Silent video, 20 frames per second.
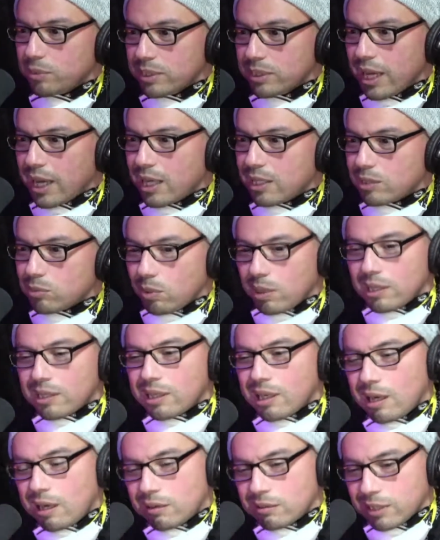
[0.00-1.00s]
Yeah, he's
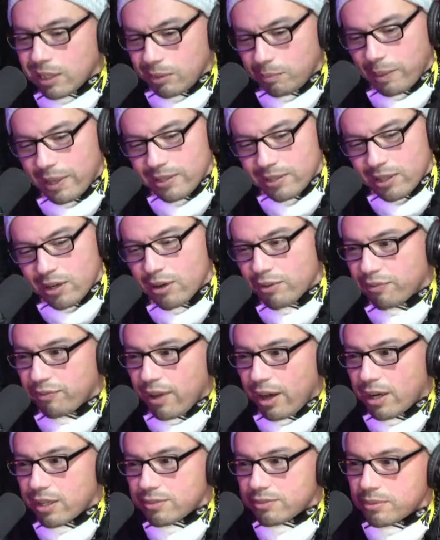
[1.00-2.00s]
walking out like passing out
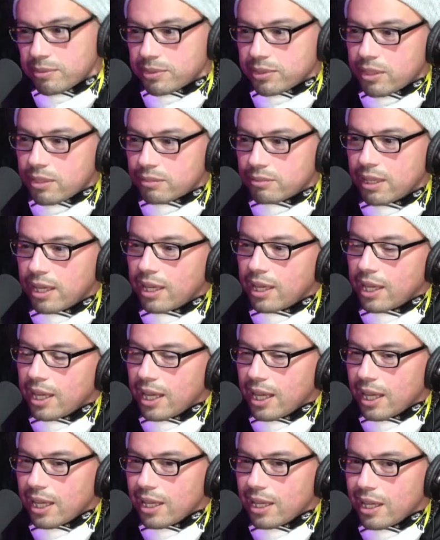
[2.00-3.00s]
flyers for himself.
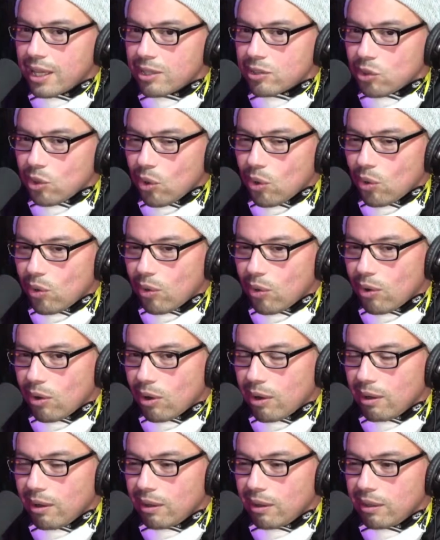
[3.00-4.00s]
So
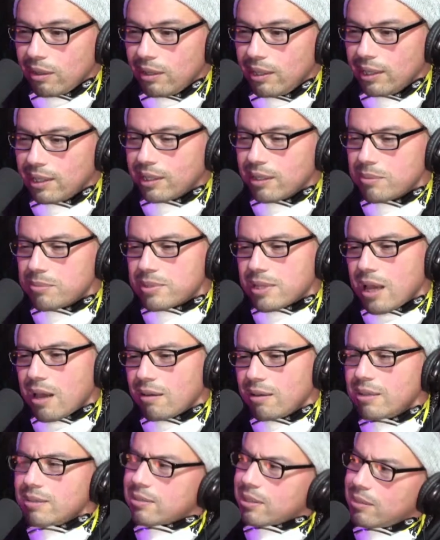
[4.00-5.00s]
he comes out
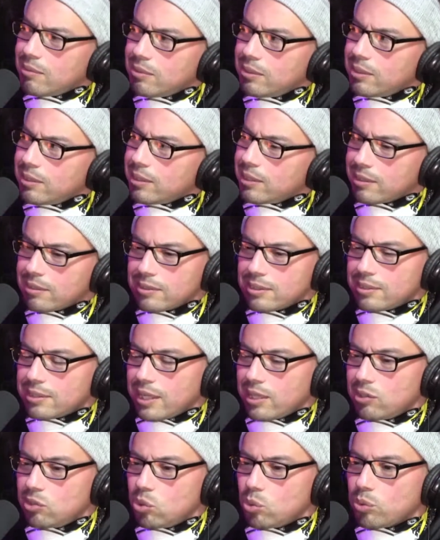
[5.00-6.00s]
and he's like, "What the hell is this
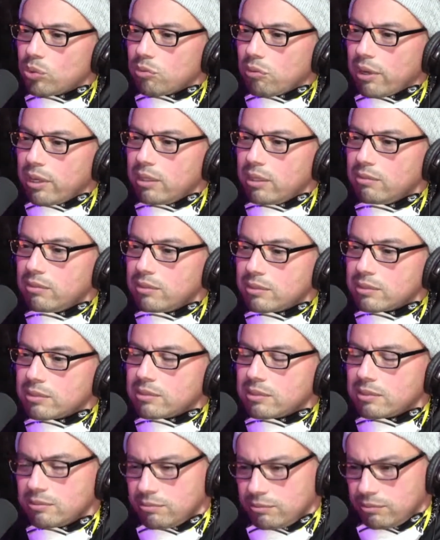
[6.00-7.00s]
guy doing?" Right?
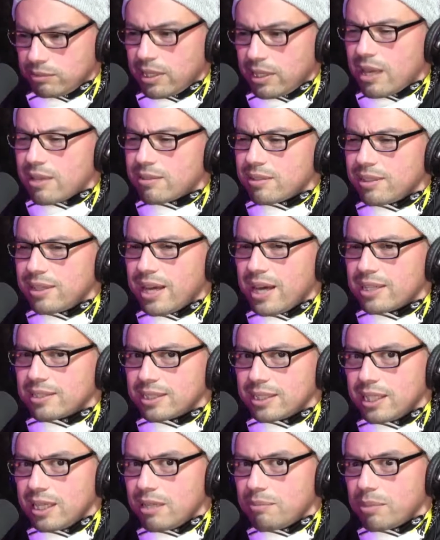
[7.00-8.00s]
Ask the guy, he's
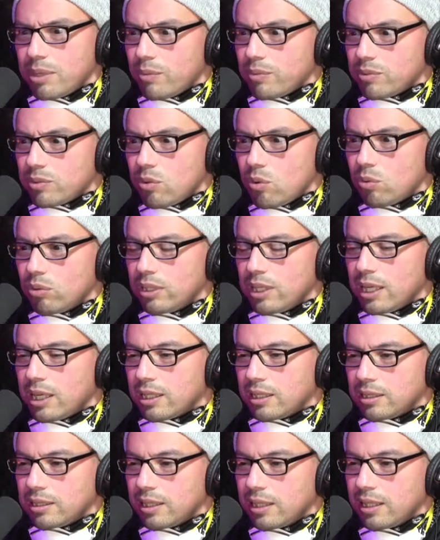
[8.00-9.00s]
like, "Hey man, what's going
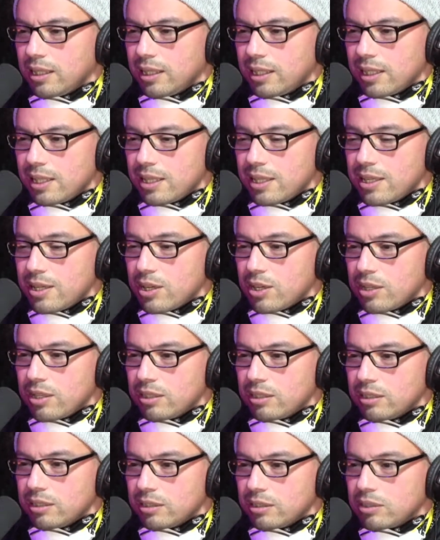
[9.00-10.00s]
on?"
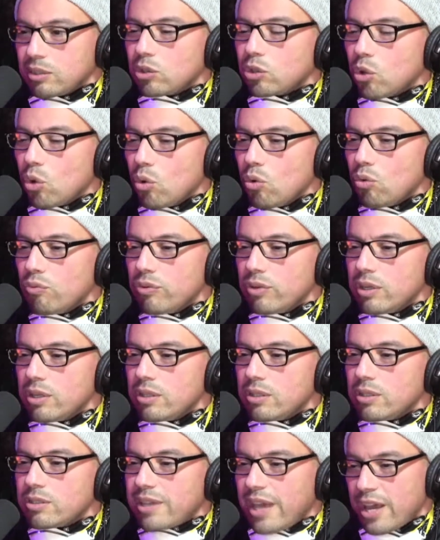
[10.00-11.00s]

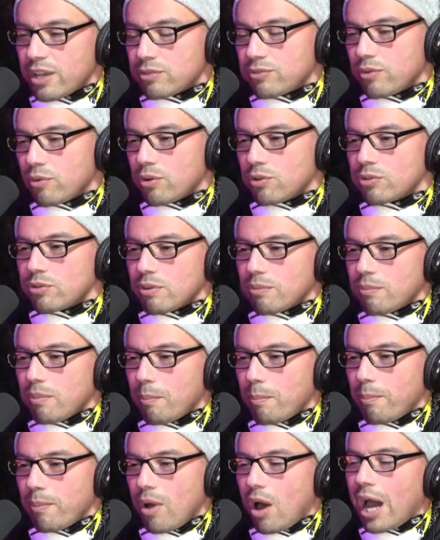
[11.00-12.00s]
COVID task force
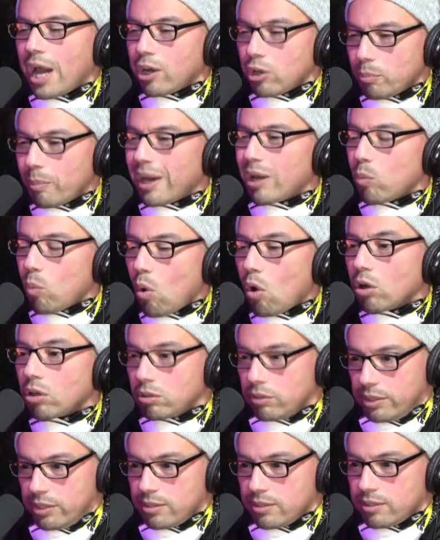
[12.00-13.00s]
hired by
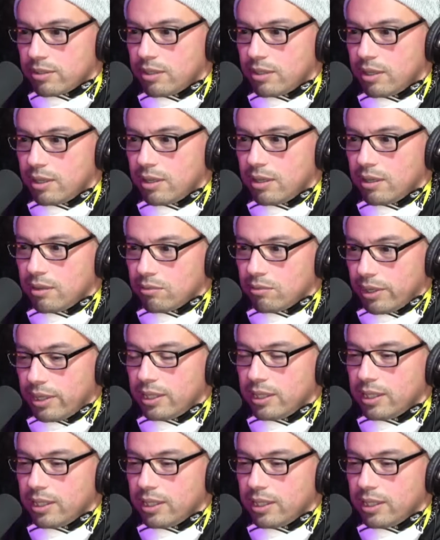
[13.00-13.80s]
Walgreens, right?